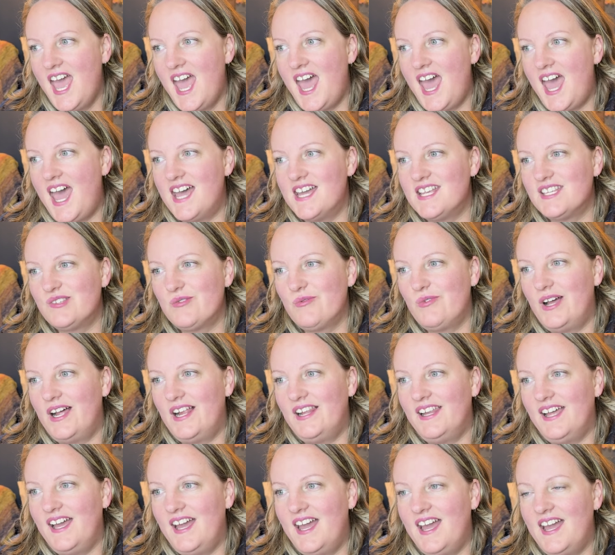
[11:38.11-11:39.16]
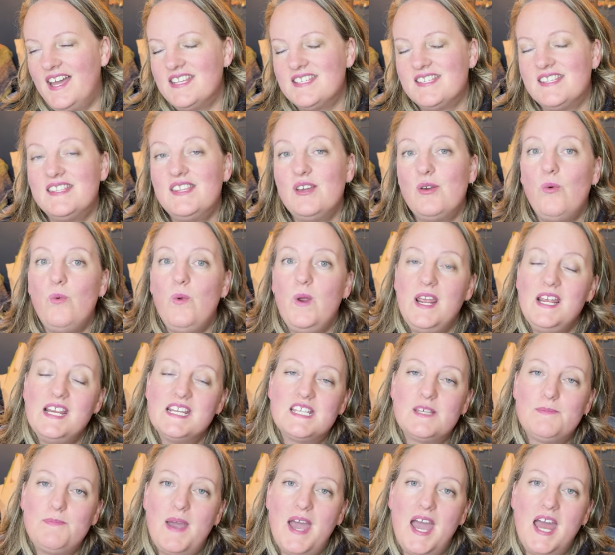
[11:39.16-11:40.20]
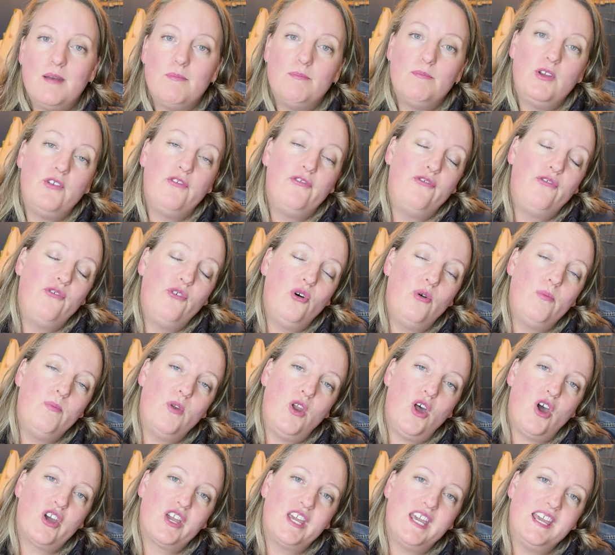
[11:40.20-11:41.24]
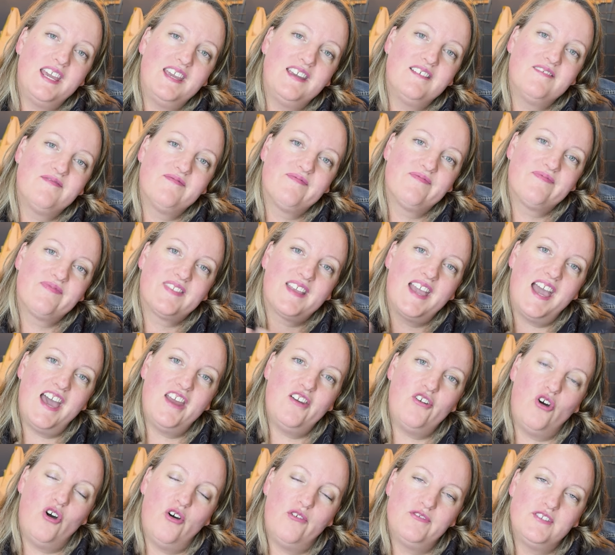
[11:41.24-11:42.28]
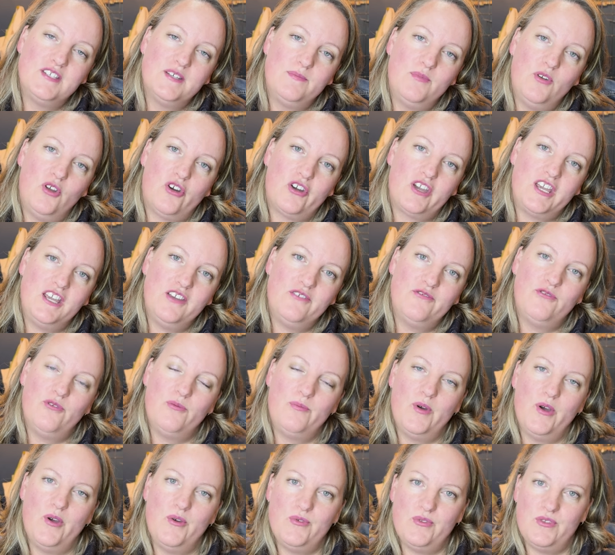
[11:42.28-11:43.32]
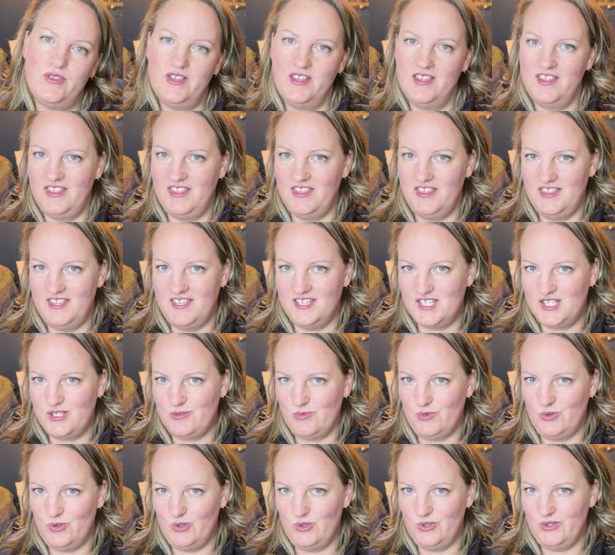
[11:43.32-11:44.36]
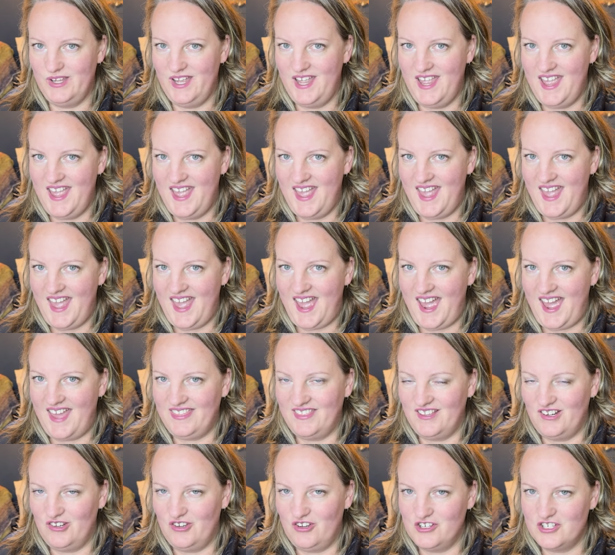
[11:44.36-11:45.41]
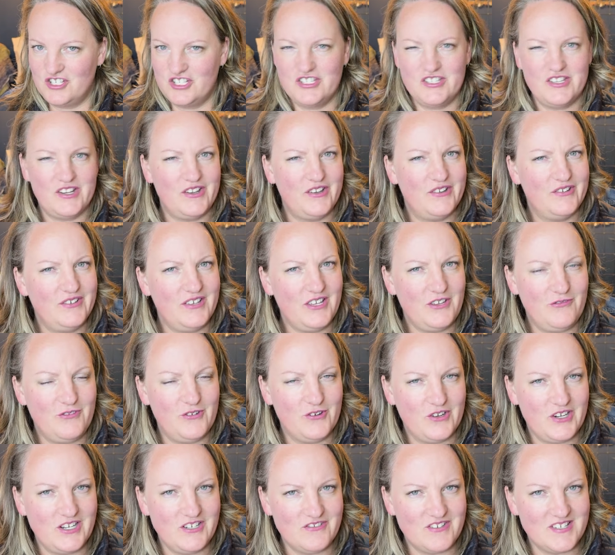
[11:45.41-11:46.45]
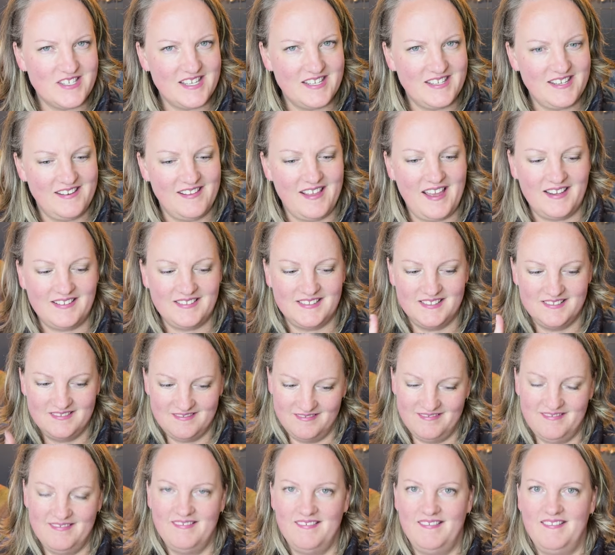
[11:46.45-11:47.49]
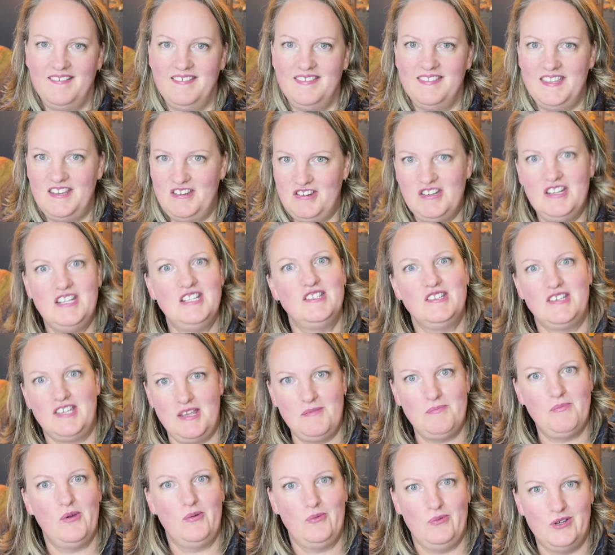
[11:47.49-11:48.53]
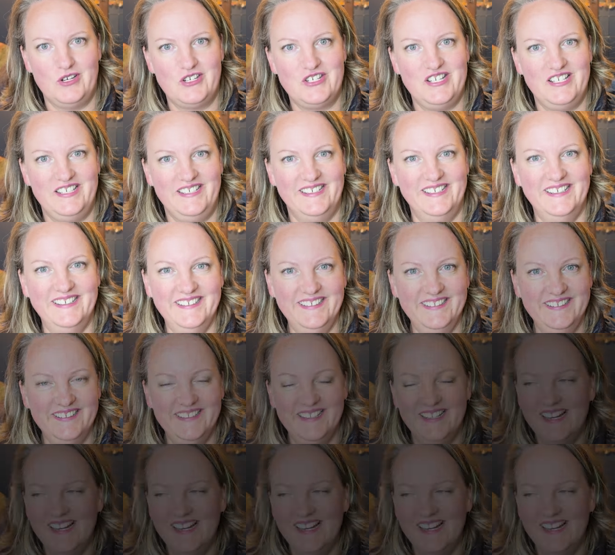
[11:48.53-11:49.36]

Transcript: as well as the wingspan before blocking and after blocking for both the small and the large. So if you're interested in that, then you need to keep on watching.